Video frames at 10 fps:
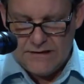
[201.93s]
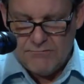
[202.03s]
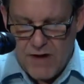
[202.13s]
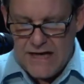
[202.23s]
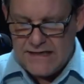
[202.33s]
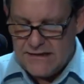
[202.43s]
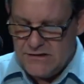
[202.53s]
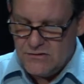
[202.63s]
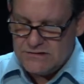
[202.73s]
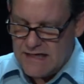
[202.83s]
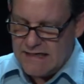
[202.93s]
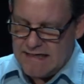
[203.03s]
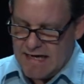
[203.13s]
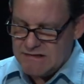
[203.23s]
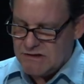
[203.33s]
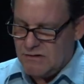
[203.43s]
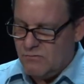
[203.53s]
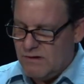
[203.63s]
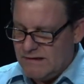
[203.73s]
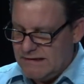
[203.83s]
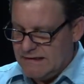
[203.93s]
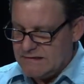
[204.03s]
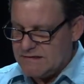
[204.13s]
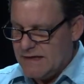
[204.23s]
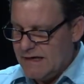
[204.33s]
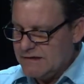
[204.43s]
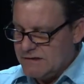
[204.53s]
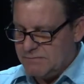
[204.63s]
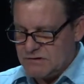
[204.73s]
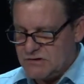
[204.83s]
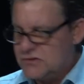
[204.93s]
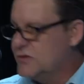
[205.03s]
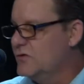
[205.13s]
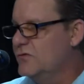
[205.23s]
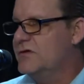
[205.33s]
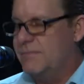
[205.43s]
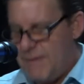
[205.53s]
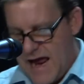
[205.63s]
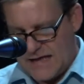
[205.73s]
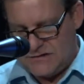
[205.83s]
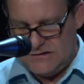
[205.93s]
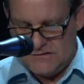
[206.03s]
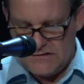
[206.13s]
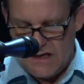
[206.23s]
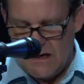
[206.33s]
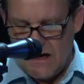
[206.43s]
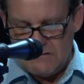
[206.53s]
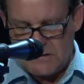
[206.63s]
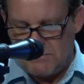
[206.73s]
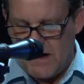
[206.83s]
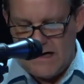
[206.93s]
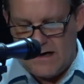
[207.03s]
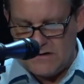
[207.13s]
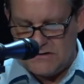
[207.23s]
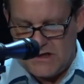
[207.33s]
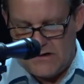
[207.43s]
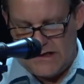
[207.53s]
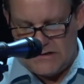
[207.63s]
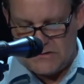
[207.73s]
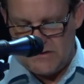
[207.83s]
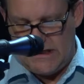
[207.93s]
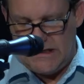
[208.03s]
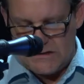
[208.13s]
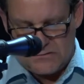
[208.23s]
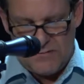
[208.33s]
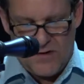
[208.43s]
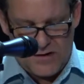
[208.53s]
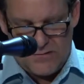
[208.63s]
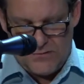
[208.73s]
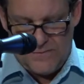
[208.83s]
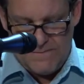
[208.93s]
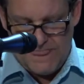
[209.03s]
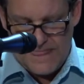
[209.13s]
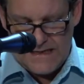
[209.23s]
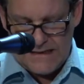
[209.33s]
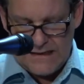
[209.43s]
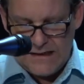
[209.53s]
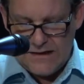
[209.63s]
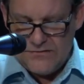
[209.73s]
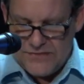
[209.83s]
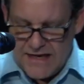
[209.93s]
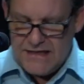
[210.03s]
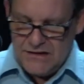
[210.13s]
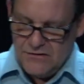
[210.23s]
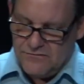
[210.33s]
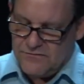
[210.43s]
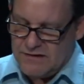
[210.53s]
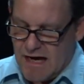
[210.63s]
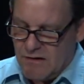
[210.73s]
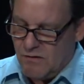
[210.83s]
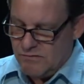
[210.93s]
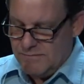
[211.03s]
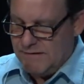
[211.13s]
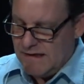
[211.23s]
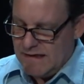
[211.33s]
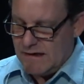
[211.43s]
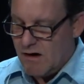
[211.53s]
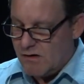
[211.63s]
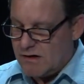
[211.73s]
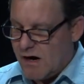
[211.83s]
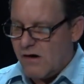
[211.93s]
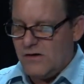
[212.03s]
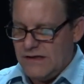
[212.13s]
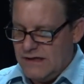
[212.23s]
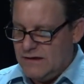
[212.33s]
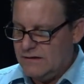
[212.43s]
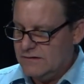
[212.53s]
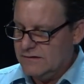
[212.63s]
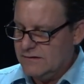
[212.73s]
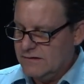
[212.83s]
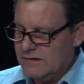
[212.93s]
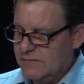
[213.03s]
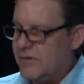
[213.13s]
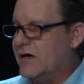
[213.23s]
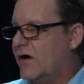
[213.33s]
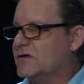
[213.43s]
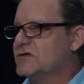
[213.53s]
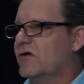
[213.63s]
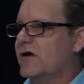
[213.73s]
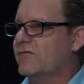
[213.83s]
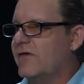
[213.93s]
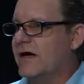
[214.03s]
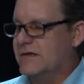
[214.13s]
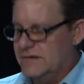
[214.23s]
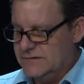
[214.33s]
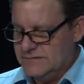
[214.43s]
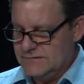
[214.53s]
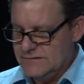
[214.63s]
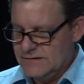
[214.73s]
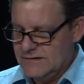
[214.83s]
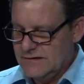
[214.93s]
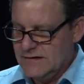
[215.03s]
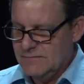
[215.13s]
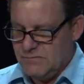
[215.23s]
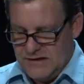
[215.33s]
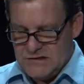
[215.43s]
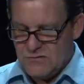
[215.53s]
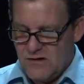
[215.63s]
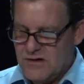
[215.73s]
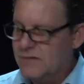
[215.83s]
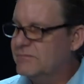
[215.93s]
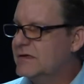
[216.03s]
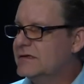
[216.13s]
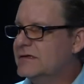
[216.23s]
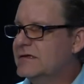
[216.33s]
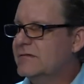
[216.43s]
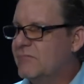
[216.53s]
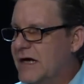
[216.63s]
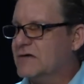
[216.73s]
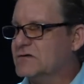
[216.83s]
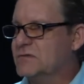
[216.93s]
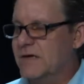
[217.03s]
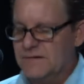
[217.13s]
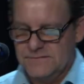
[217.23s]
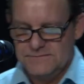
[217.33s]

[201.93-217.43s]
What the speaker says: Mike, your dedication and willingness to pursue the passions of spreading our shared history is remarkable. Thank you for not only being our colleague, but also our friend. Please welcome Michael Schmeer.